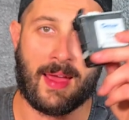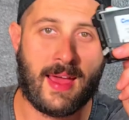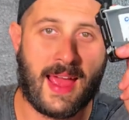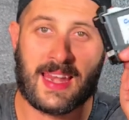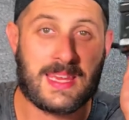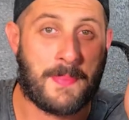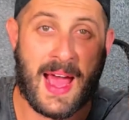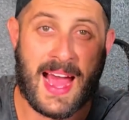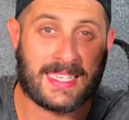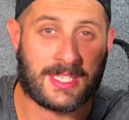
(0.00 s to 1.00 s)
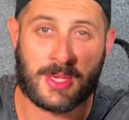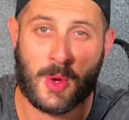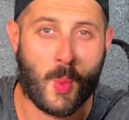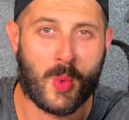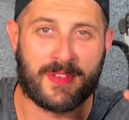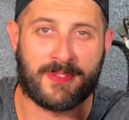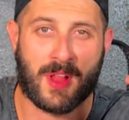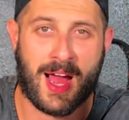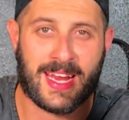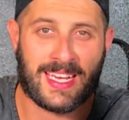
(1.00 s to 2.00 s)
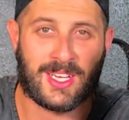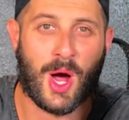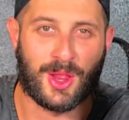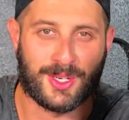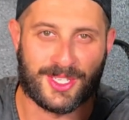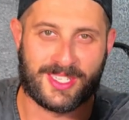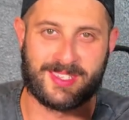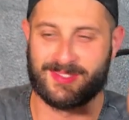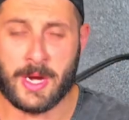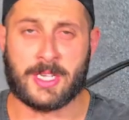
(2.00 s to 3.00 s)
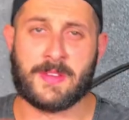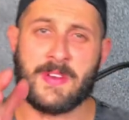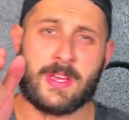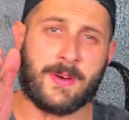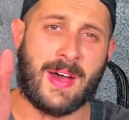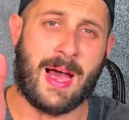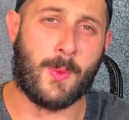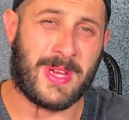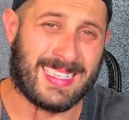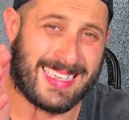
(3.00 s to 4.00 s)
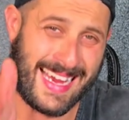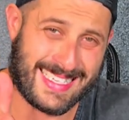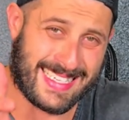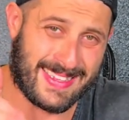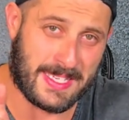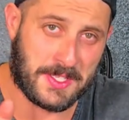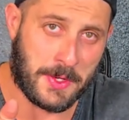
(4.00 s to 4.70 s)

And he passed with flying colors. Here's a video of how we tested this